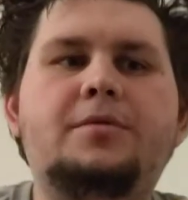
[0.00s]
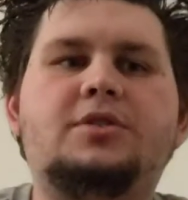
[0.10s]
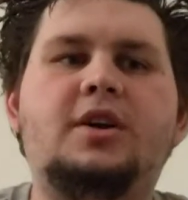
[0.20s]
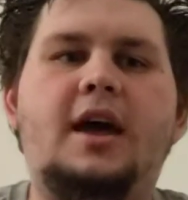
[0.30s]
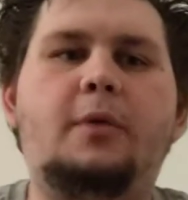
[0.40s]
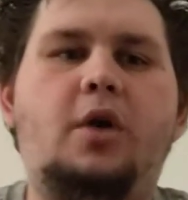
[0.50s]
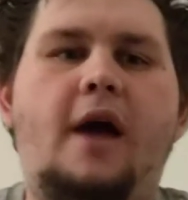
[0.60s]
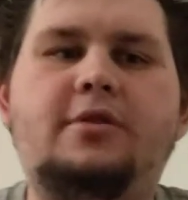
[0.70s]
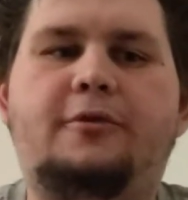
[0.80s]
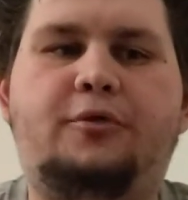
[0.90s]
Today we
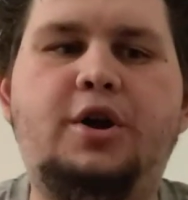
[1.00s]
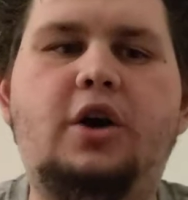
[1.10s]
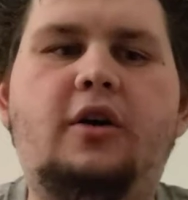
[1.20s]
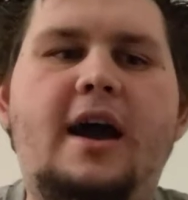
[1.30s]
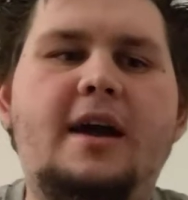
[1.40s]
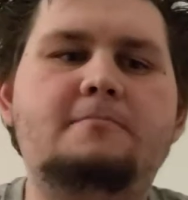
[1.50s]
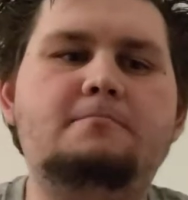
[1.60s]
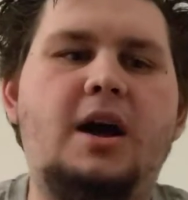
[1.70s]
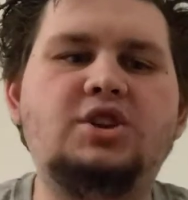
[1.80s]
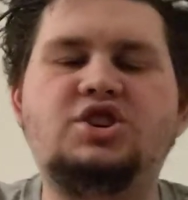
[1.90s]
have the Frito-Lay
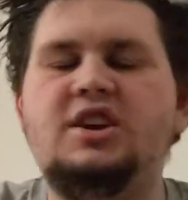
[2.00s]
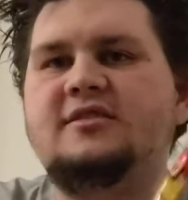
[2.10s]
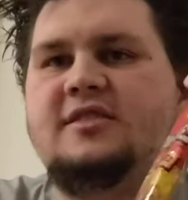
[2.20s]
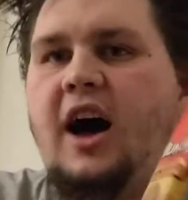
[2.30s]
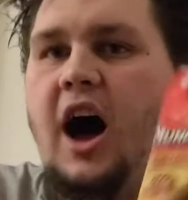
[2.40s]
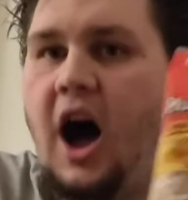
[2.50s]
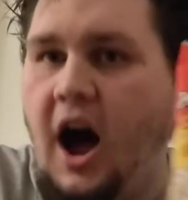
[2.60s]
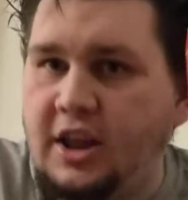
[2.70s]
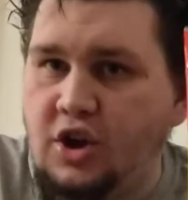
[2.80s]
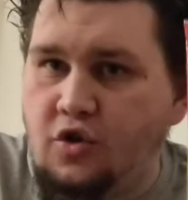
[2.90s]
Munchies
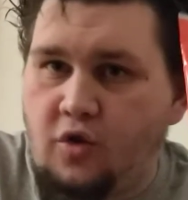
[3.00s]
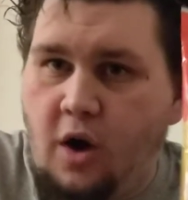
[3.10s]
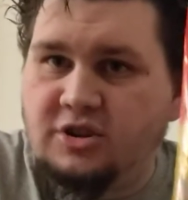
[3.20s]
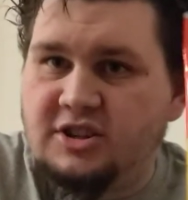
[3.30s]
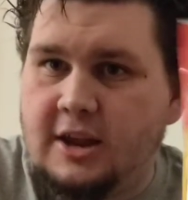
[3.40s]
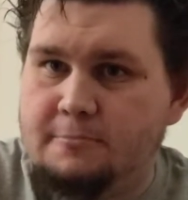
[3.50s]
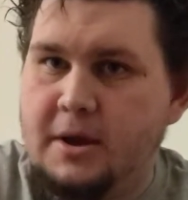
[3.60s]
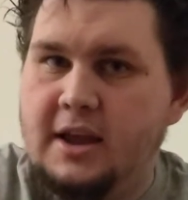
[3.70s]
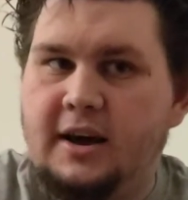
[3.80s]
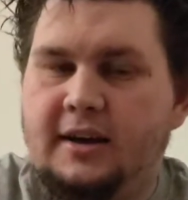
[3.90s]
Honey Roasted
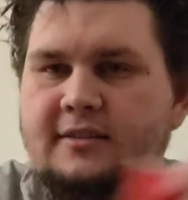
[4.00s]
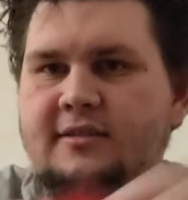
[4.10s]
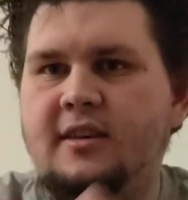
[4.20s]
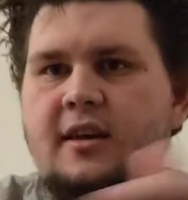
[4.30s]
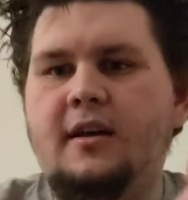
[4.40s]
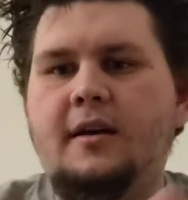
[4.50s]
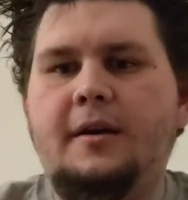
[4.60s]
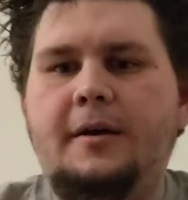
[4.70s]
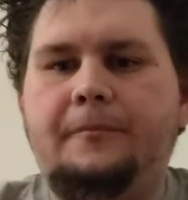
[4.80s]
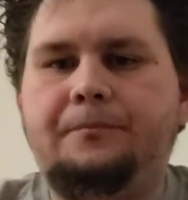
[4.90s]
Peanuts.
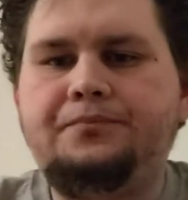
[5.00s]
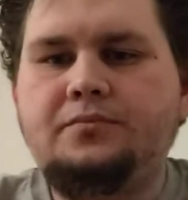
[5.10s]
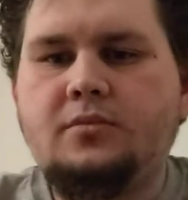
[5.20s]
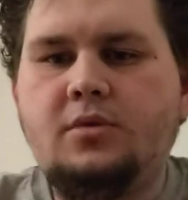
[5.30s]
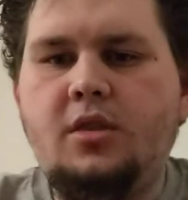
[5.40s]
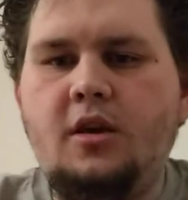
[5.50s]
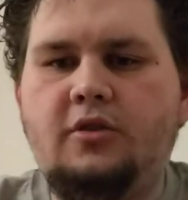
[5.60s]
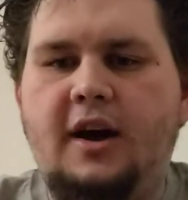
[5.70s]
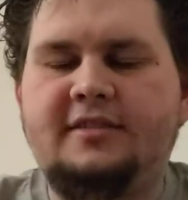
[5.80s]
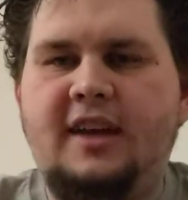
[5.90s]
Because
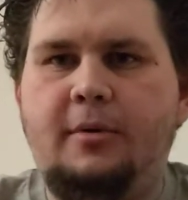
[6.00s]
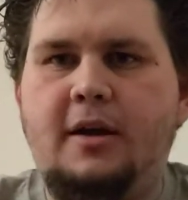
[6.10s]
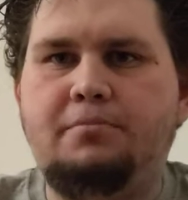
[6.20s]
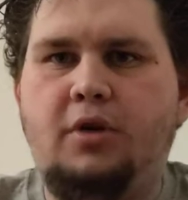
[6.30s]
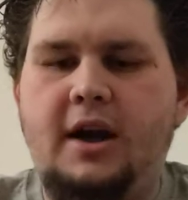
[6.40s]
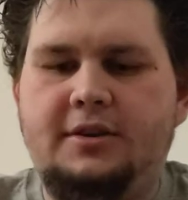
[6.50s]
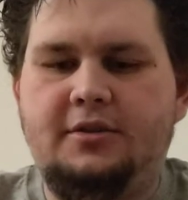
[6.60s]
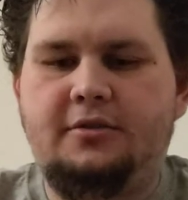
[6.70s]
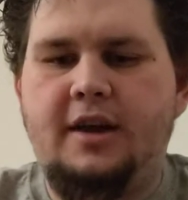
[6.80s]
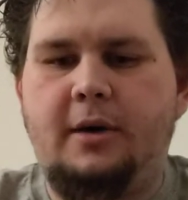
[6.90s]
last time we had
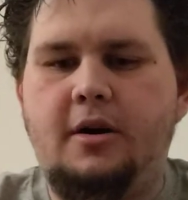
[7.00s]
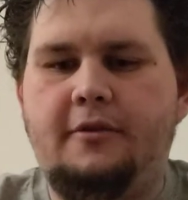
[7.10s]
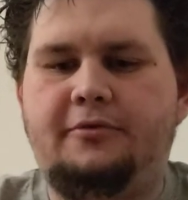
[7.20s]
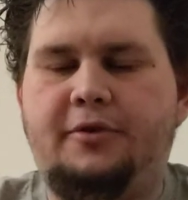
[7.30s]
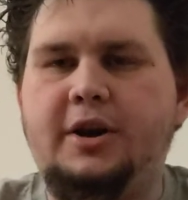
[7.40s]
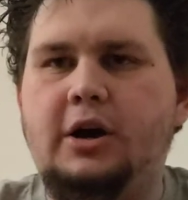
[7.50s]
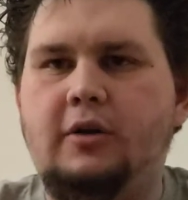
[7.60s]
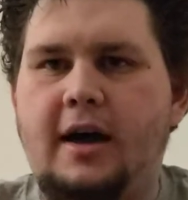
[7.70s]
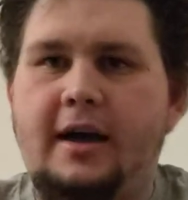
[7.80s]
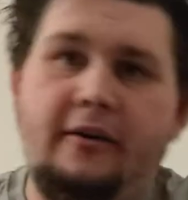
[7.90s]
Planters, now we have
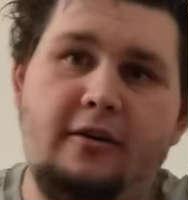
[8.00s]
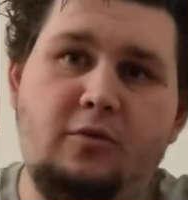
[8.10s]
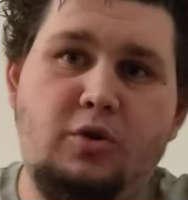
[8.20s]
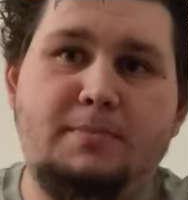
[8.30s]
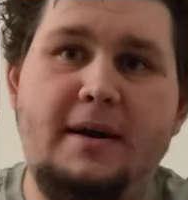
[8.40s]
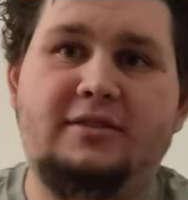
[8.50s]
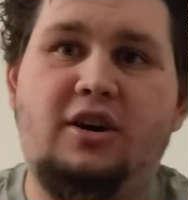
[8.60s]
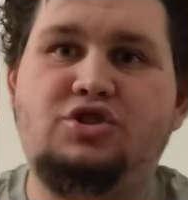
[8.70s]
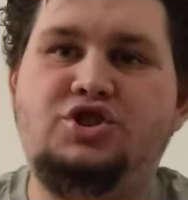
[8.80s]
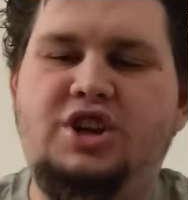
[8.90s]
Frito-Lay, which makes our
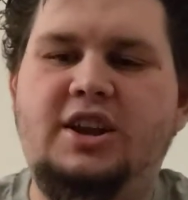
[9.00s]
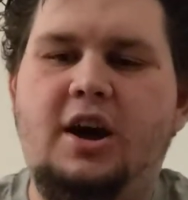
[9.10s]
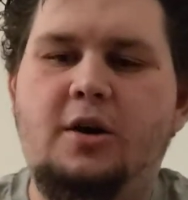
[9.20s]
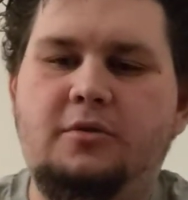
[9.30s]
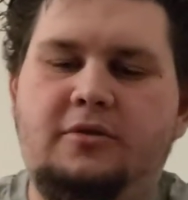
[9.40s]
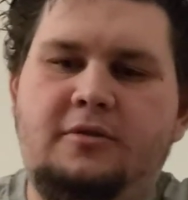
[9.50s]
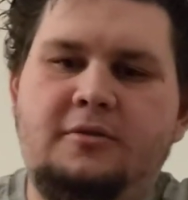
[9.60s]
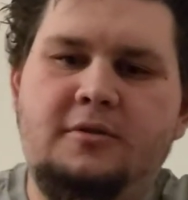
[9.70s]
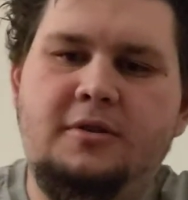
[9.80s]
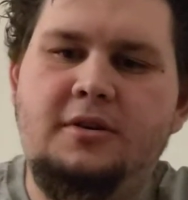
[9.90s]
Cheetos.
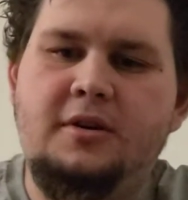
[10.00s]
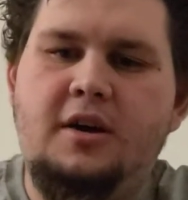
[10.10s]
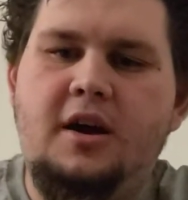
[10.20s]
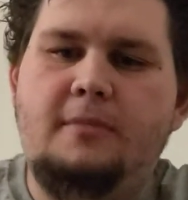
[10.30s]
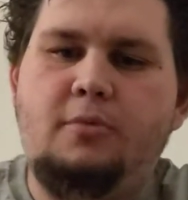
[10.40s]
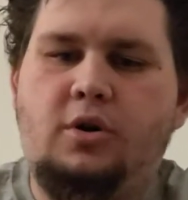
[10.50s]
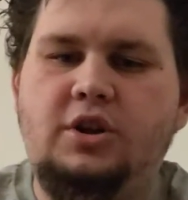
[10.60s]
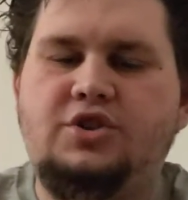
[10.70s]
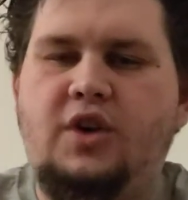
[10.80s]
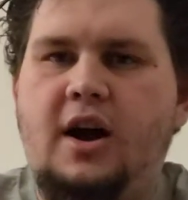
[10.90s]
We're going to
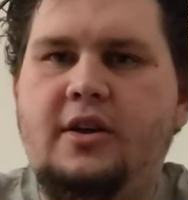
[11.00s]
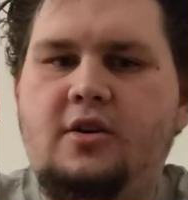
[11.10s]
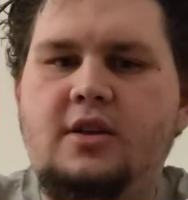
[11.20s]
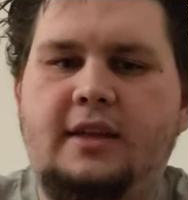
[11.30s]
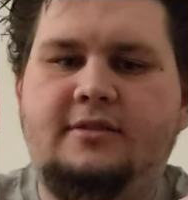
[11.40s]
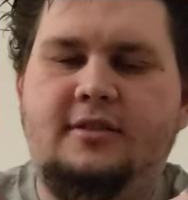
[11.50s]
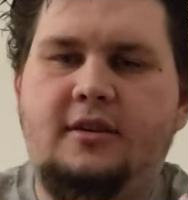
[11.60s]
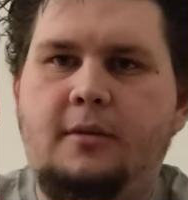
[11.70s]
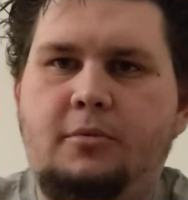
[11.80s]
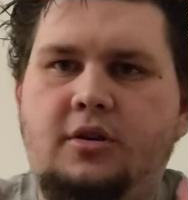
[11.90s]
try their nuts
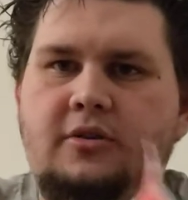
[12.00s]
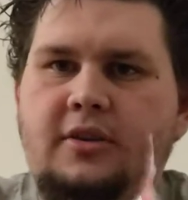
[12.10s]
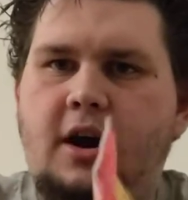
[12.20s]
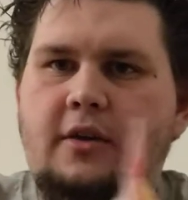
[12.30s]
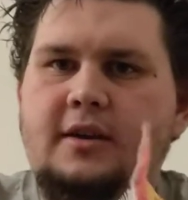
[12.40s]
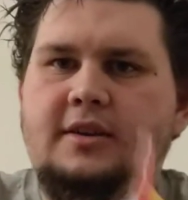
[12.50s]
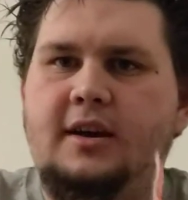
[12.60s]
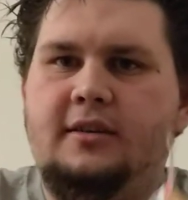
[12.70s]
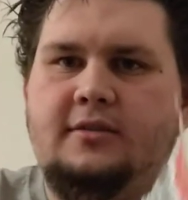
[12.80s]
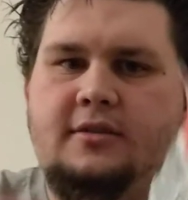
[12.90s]
and we're going to see how they
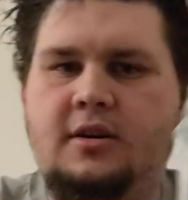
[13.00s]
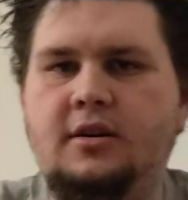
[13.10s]
taste.